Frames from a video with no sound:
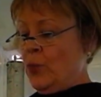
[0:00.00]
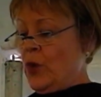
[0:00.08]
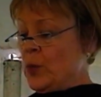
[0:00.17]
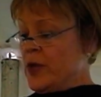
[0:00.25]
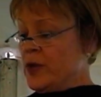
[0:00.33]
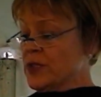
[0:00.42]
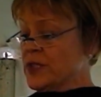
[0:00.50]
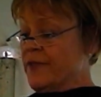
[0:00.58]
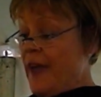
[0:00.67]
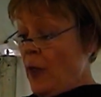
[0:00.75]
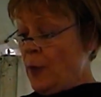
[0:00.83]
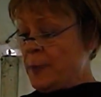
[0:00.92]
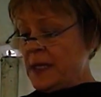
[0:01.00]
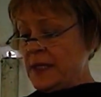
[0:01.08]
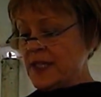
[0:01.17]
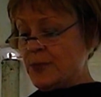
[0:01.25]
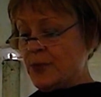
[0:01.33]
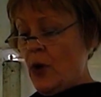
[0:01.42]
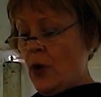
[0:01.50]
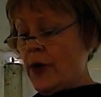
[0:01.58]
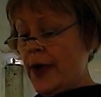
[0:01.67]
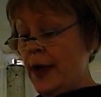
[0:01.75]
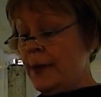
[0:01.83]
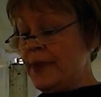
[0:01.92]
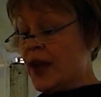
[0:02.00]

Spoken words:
when we were developing this program,